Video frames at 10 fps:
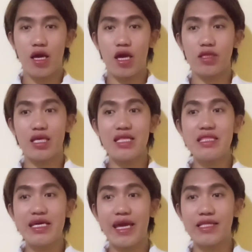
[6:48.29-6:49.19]
it
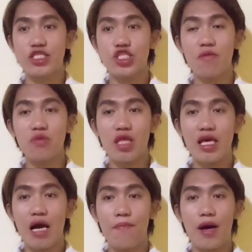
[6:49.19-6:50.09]
indicates something
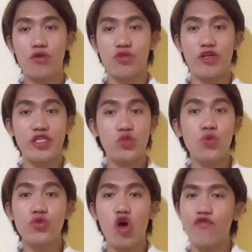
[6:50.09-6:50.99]
about the
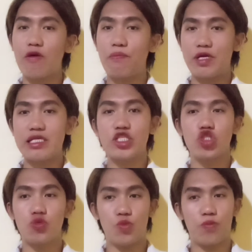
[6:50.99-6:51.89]
result of a
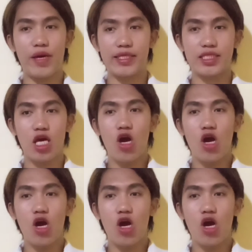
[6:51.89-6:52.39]
person's movements.